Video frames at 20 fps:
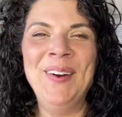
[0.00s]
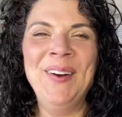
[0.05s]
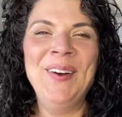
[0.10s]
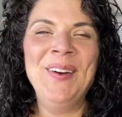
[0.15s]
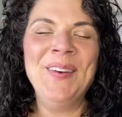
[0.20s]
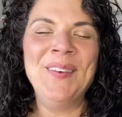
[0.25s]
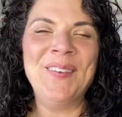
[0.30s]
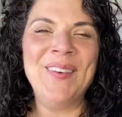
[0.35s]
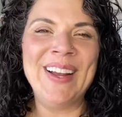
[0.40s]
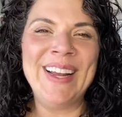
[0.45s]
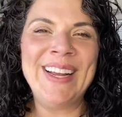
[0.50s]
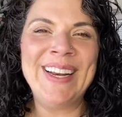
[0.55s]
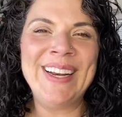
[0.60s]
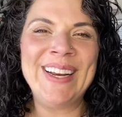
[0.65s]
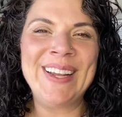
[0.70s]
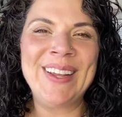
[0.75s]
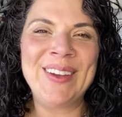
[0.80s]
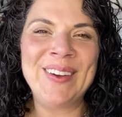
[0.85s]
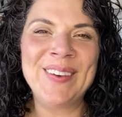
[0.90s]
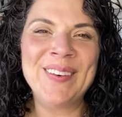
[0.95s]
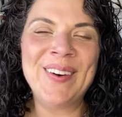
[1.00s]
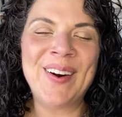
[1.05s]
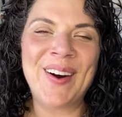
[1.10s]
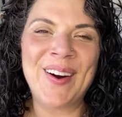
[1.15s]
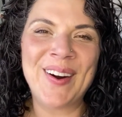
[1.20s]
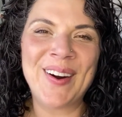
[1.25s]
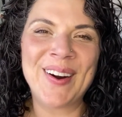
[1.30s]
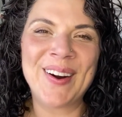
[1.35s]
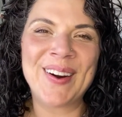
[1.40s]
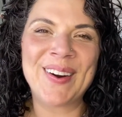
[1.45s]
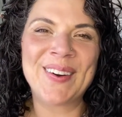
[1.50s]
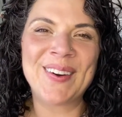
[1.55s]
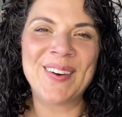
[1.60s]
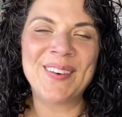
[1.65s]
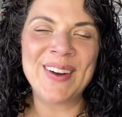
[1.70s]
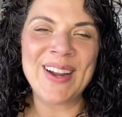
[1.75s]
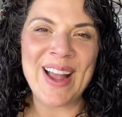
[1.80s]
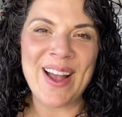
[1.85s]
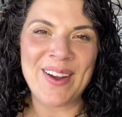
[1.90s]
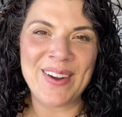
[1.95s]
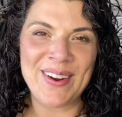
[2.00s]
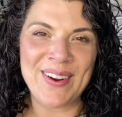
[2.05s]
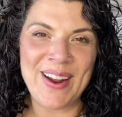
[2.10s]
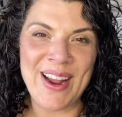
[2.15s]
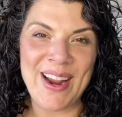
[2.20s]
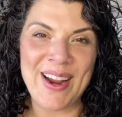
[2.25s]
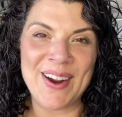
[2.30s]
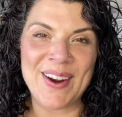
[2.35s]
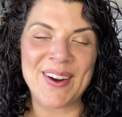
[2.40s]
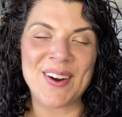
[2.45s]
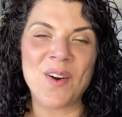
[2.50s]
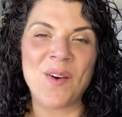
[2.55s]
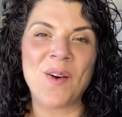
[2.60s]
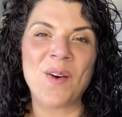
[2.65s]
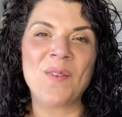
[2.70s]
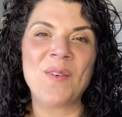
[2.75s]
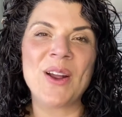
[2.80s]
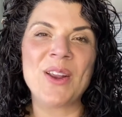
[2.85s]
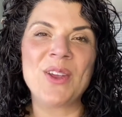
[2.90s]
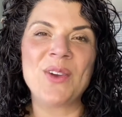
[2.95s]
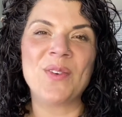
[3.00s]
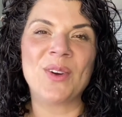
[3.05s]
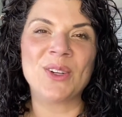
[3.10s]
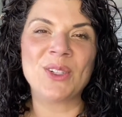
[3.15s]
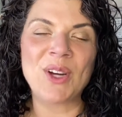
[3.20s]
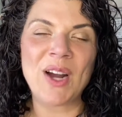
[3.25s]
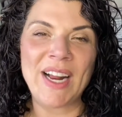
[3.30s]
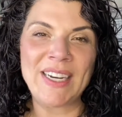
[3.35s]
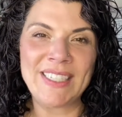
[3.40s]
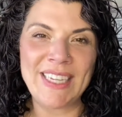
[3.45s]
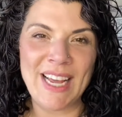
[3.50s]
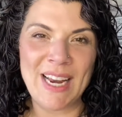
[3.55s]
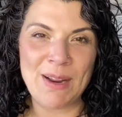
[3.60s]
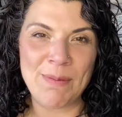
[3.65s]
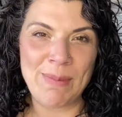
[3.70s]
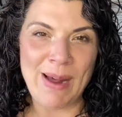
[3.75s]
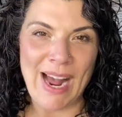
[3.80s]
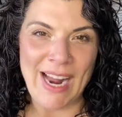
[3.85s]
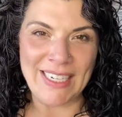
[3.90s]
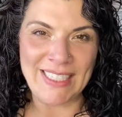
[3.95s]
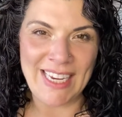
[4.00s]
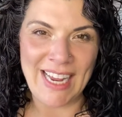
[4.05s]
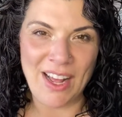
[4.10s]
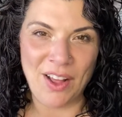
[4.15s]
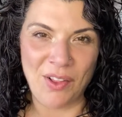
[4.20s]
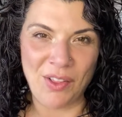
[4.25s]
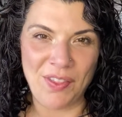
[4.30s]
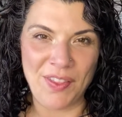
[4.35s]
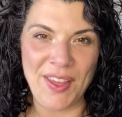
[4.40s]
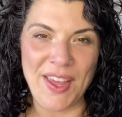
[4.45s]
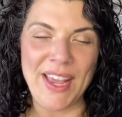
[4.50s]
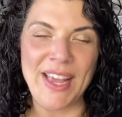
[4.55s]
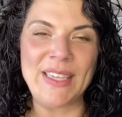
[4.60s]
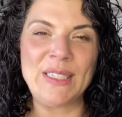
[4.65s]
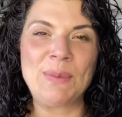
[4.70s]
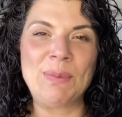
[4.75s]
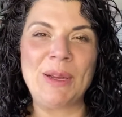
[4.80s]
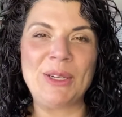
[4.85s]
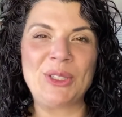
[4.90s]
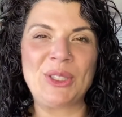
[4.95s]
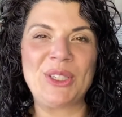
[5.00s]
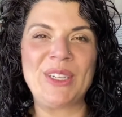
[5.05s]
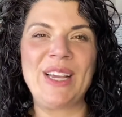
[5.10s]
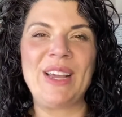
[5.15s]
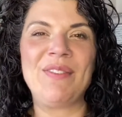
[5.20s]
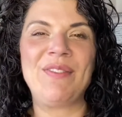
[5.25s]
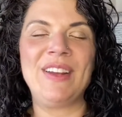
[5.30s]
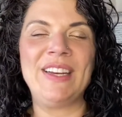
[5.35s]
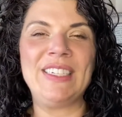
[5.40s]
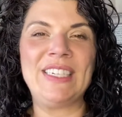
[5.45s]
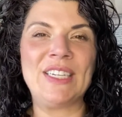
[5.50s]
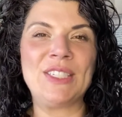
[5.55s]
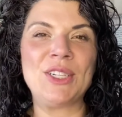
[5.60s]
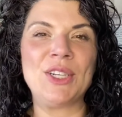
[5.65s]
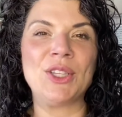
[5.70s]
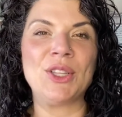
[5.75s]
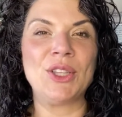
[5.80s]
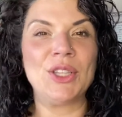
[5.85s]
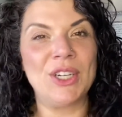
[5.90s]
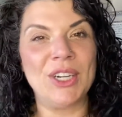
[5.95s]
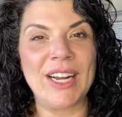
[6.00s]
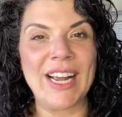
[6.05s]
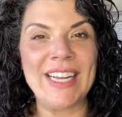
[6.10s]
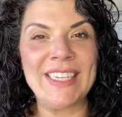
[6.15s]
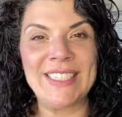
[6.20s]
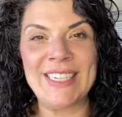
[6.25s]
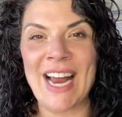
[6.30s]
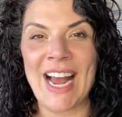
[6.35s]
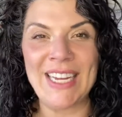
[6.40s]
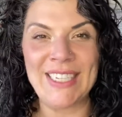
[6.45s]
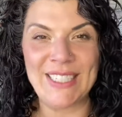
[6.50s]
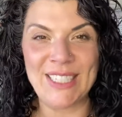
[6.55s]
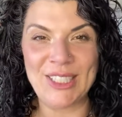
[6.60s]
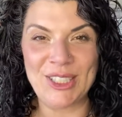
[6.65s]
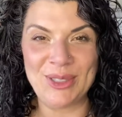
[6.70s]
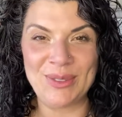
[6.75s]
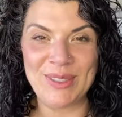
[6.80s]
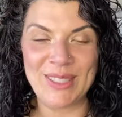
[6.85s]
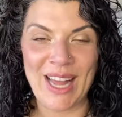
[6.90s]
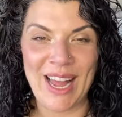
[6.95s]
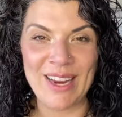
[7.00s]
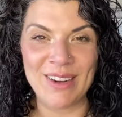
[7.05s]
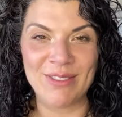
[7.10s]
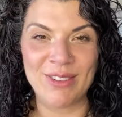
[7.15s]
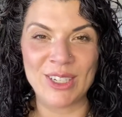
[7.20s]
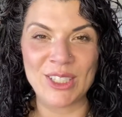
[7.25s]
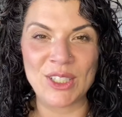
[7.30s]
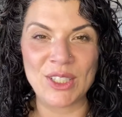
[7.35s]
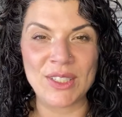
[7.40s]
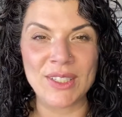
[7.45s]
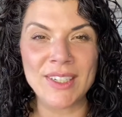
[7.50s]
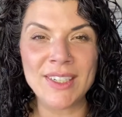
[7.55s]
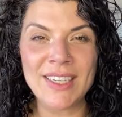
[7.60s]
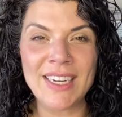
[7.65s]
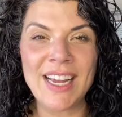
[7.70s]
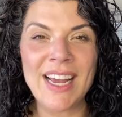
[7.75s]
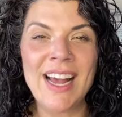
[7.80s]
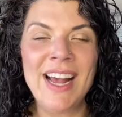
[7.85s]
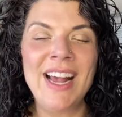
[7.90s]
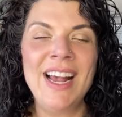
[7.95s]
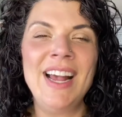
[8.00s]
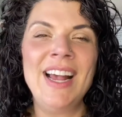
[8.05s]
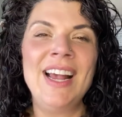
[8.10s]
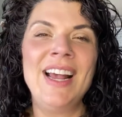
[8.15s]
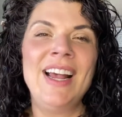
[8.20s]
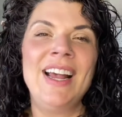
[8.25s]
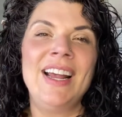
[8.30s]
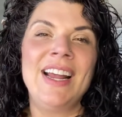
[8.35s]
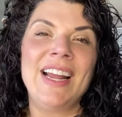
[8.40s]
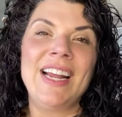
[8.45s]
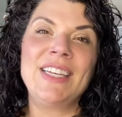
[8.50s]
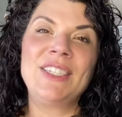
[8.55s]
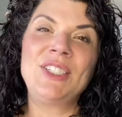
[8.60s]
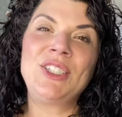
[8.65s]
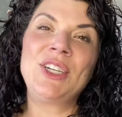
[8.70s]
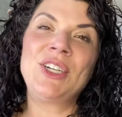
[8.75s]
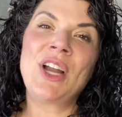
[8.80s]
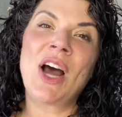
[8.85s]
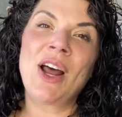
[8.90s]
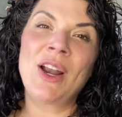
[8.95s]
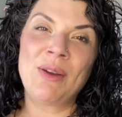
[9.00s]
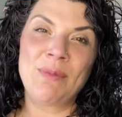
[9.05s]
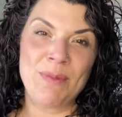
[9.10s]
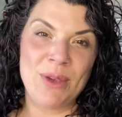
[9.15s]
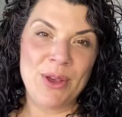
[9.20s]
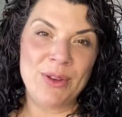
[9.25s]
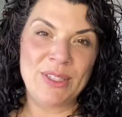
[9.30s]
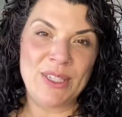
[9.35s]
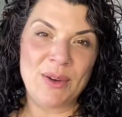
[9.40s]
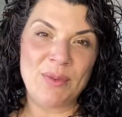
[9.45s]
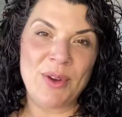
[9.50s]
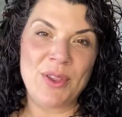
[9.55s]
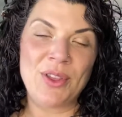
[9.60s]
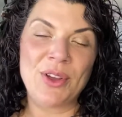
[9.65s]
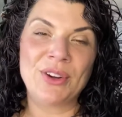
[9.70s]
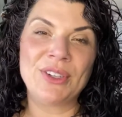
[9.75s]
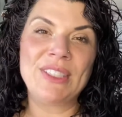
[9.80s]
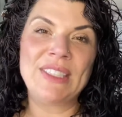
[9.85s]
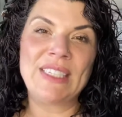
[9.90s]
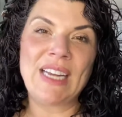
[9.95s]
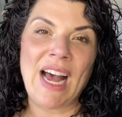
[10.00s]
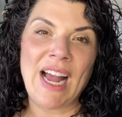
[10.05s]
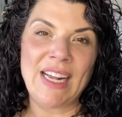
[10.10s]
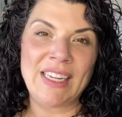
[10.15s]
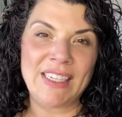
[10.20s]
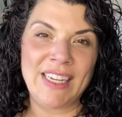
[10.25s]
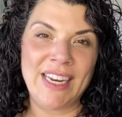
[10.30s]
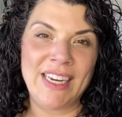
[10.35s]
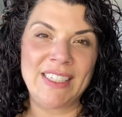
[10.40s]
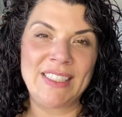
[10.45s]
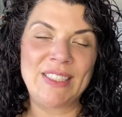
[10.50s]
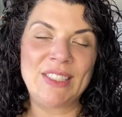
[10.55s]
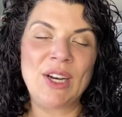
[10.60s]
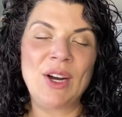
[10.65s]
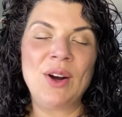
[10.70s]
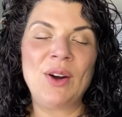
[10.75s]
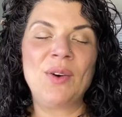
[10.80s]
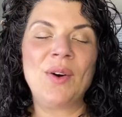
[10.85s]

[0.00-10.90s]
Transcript: when you are growing out your hair or when you are trying to get it back to healthy, especially if it doesn't look as nice as you would like for it to look, is to not abuse it with your styling. So